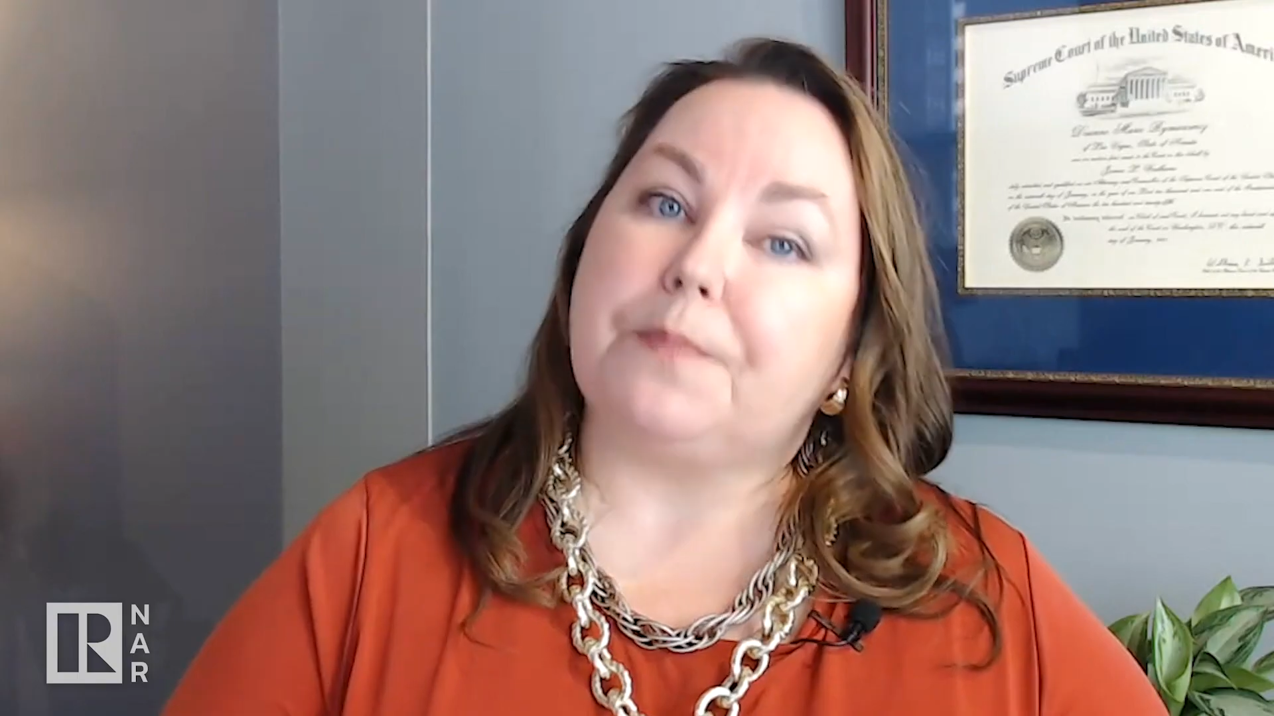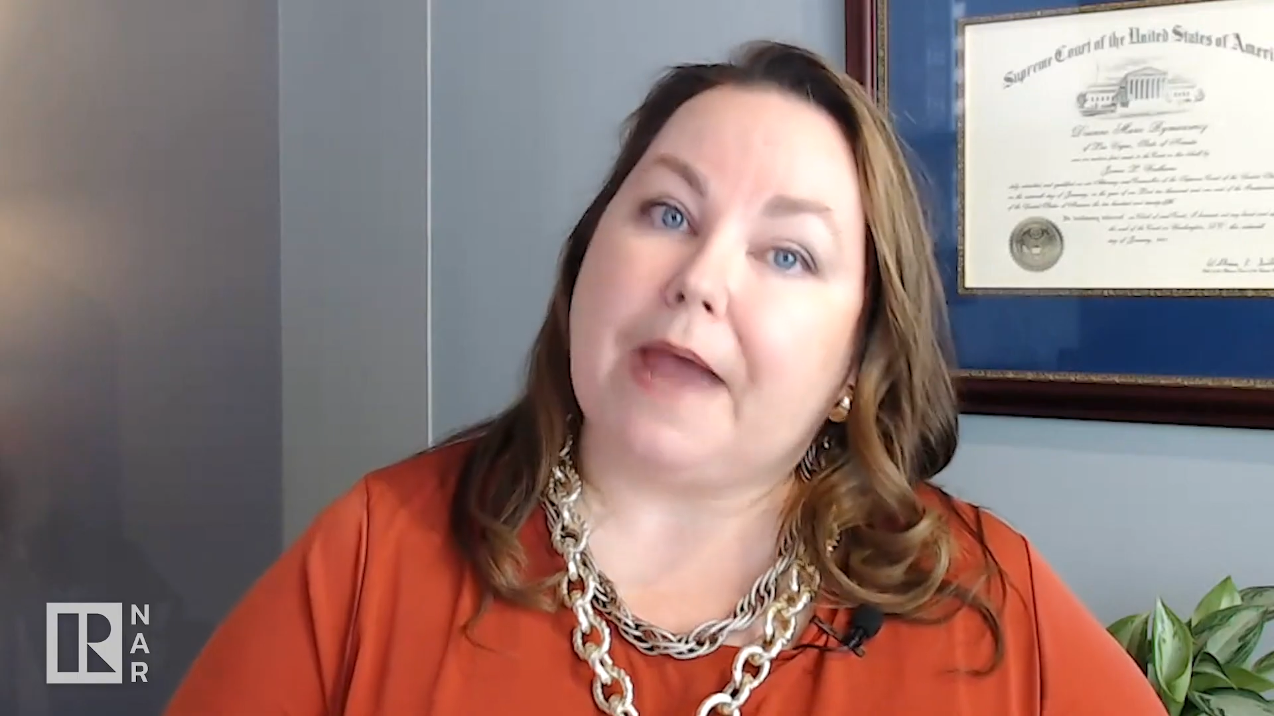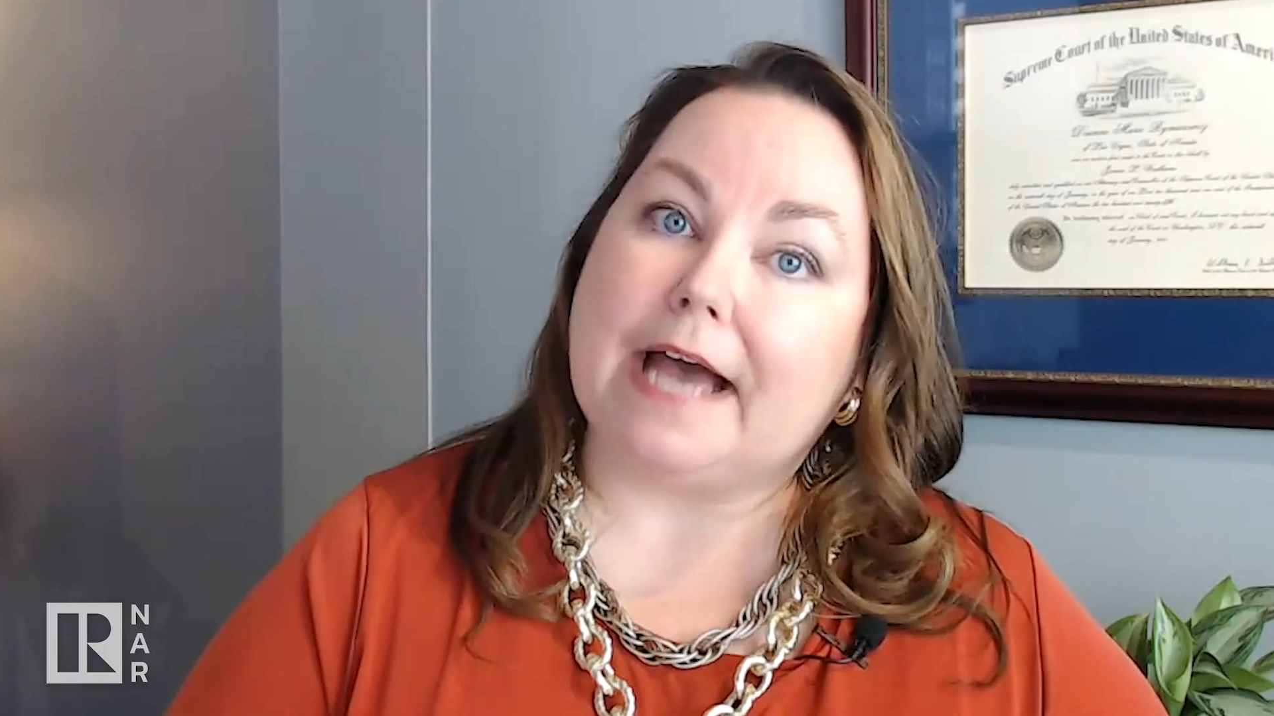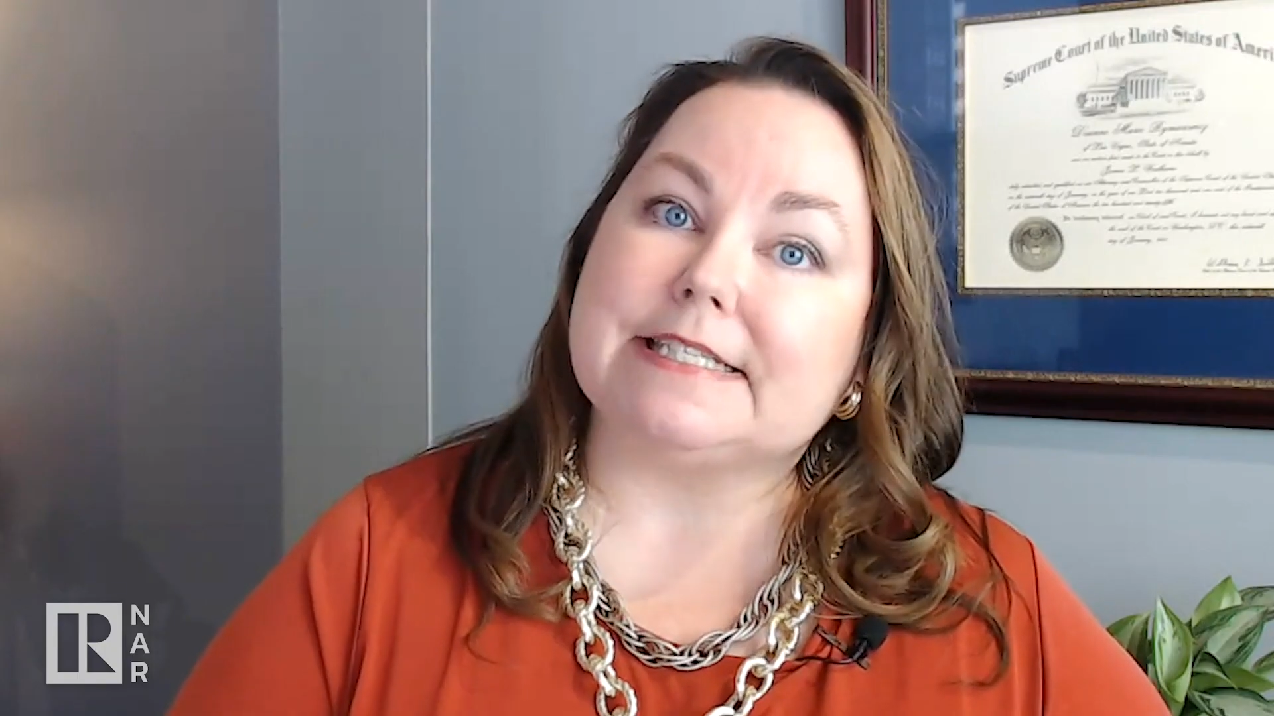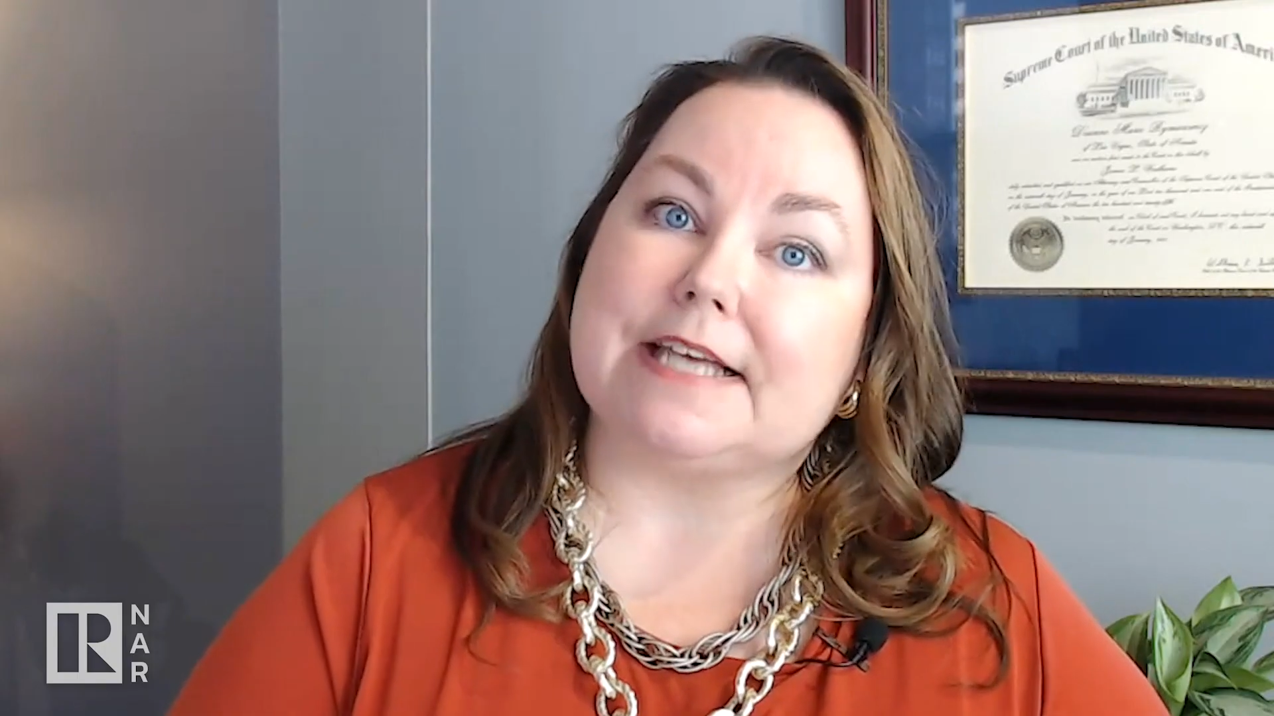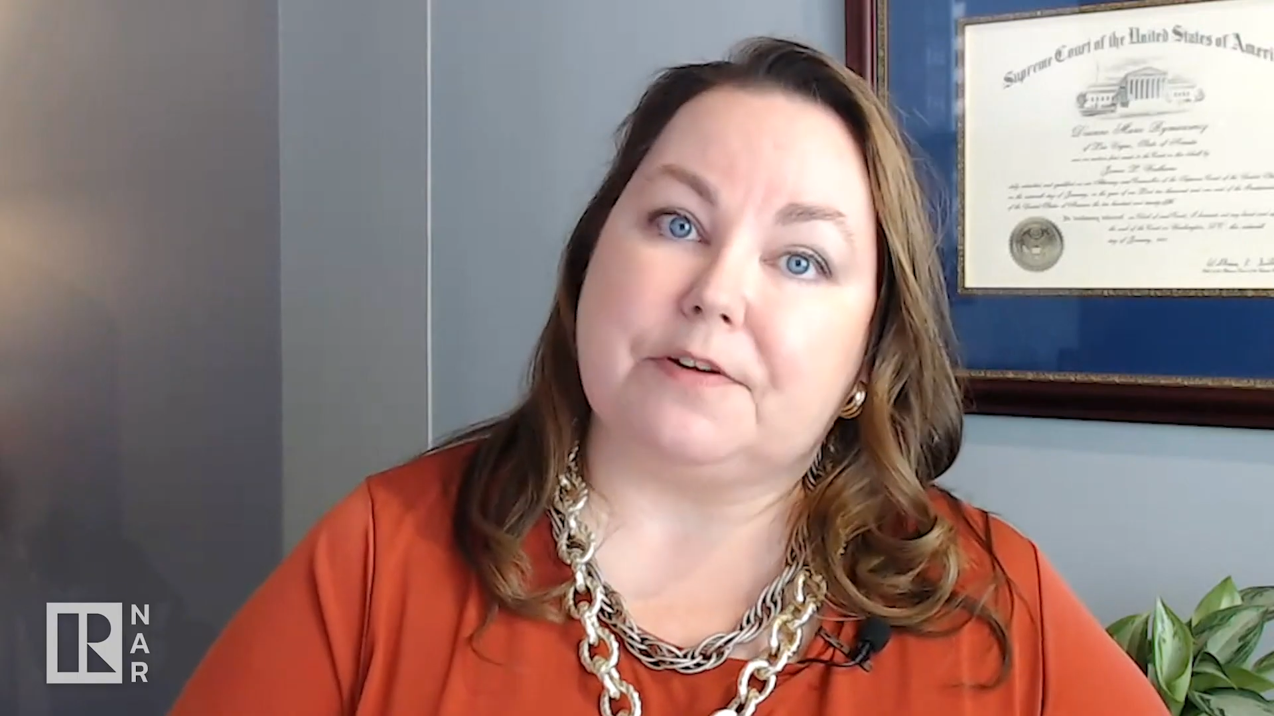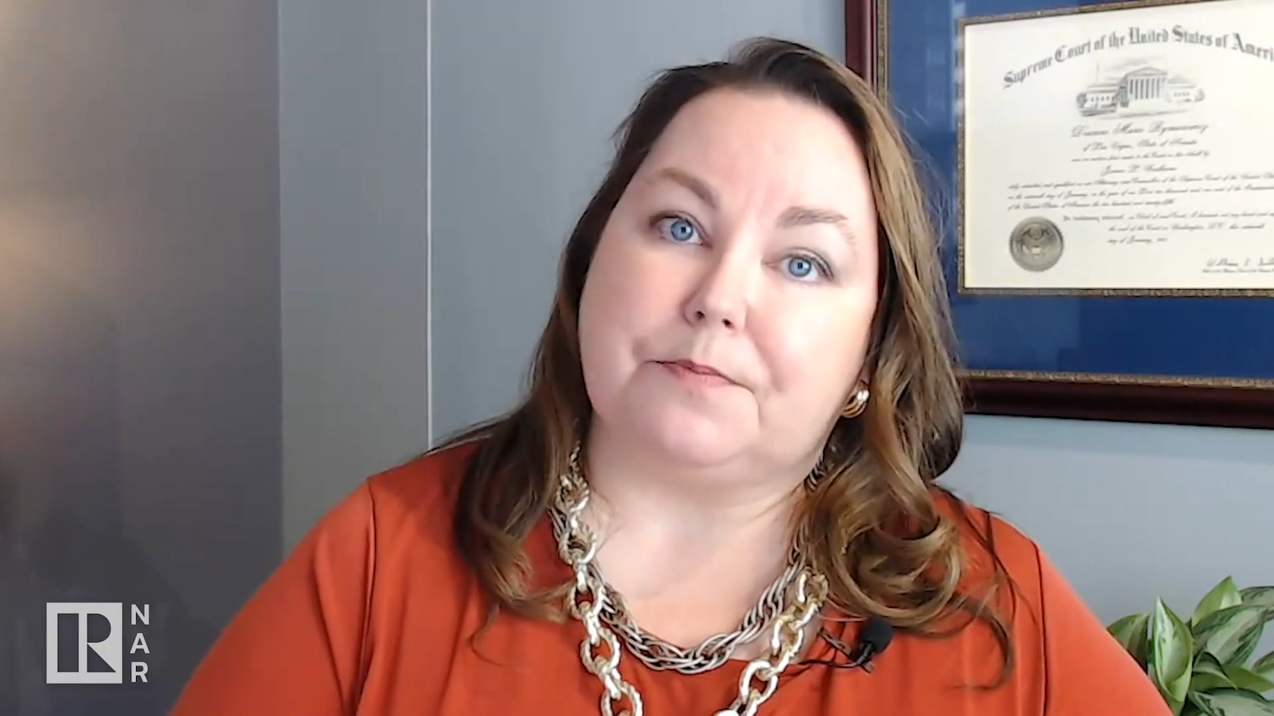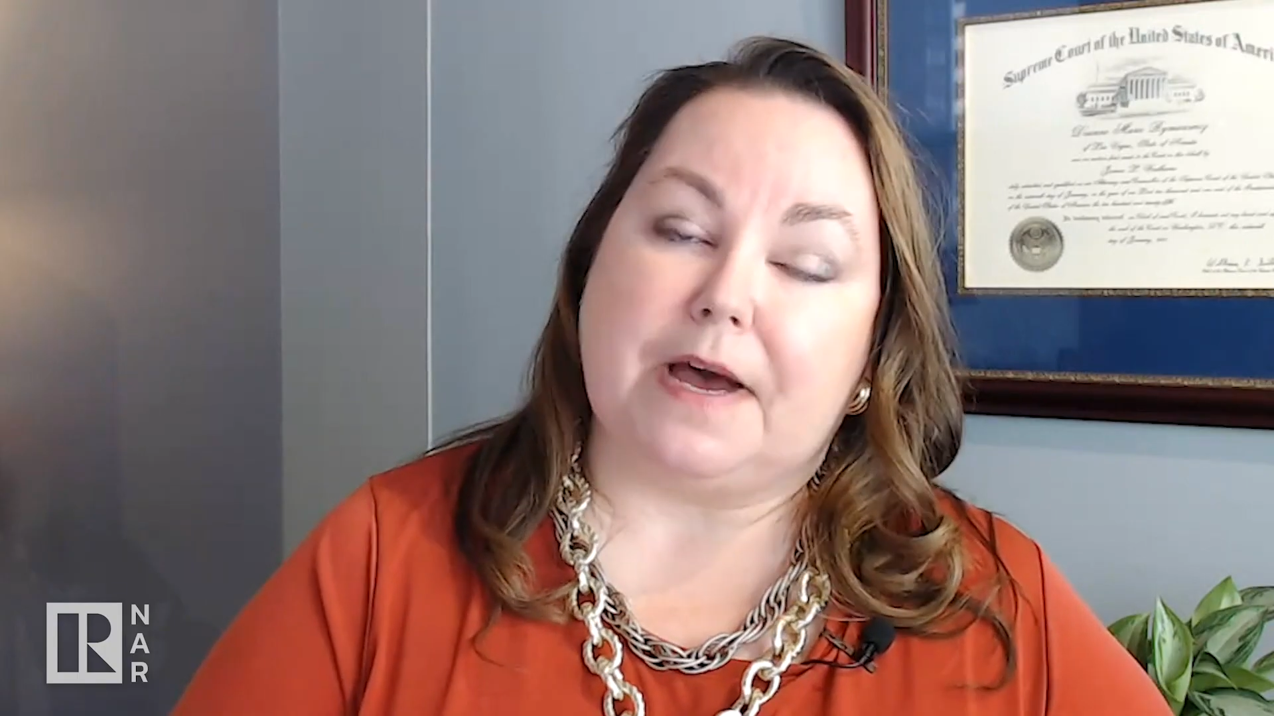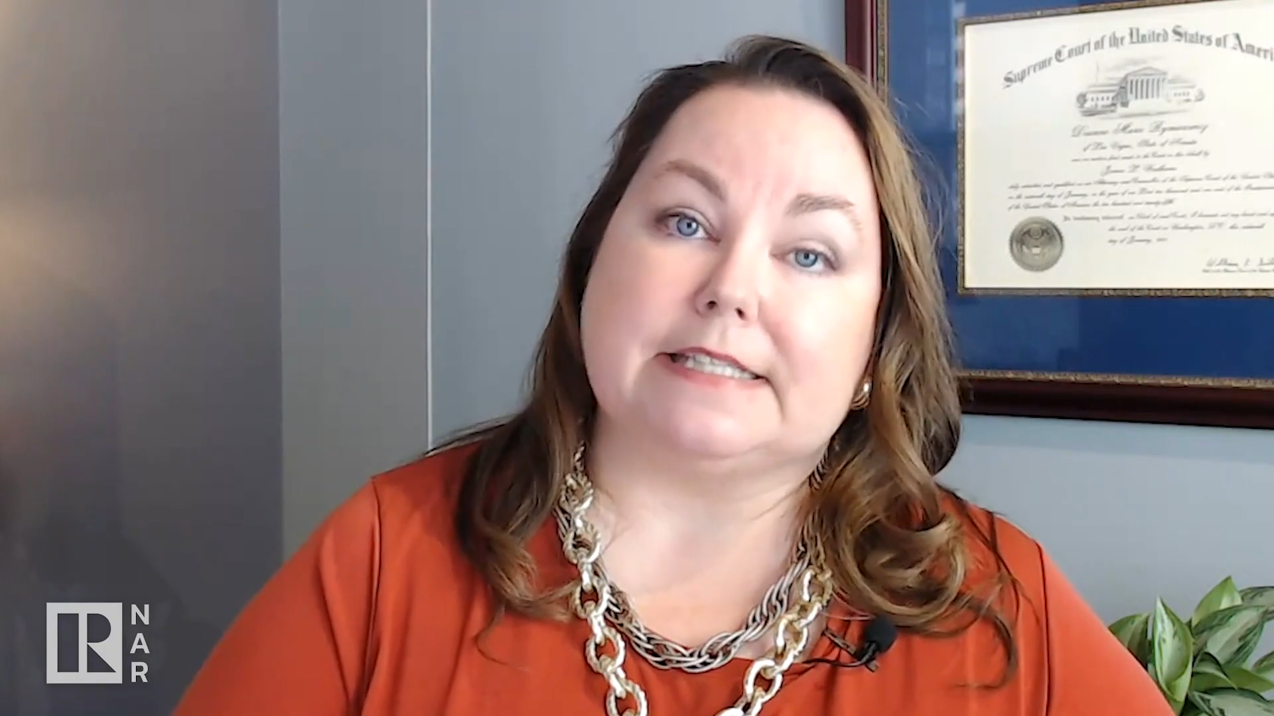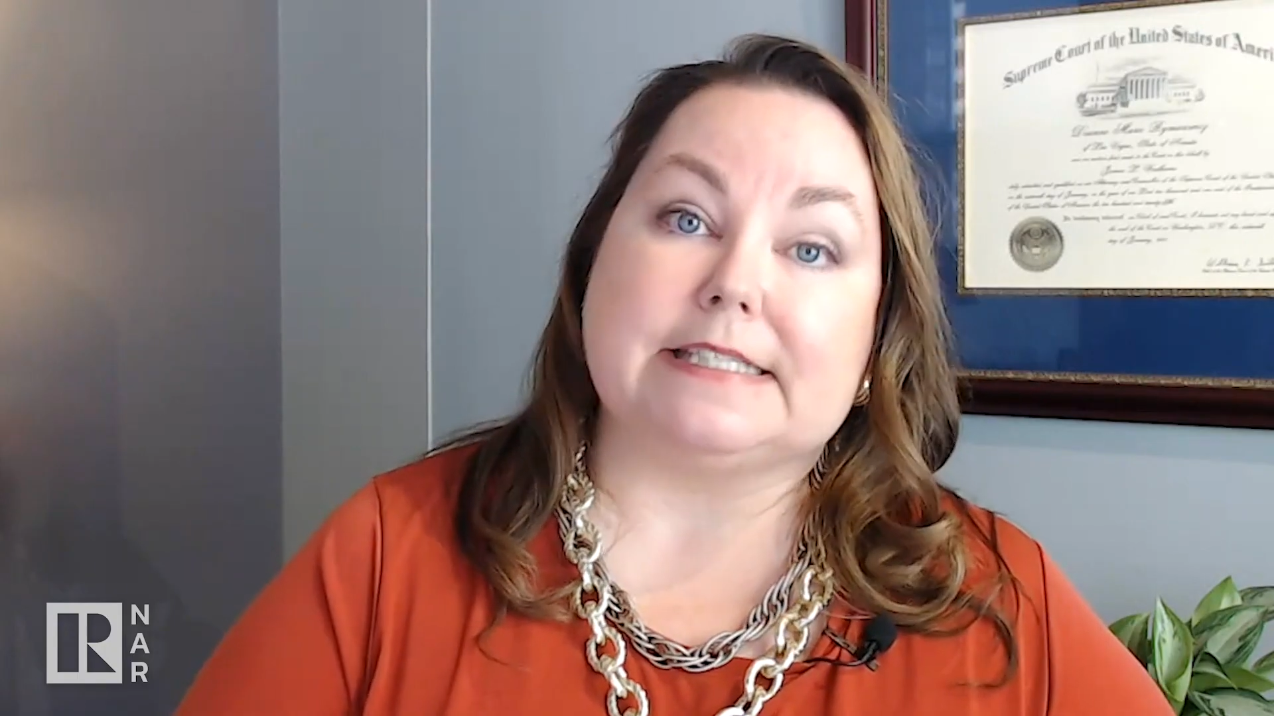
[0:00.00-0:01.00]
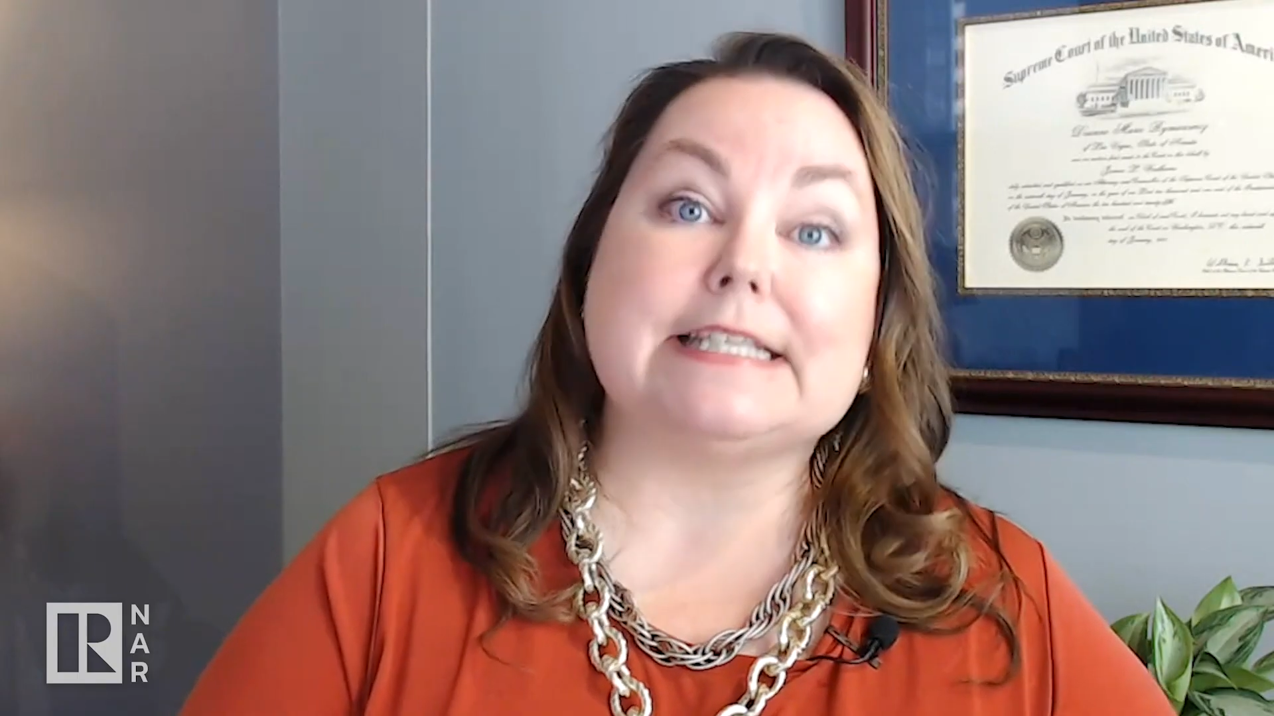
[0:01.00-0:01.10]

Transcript: the past 7 months,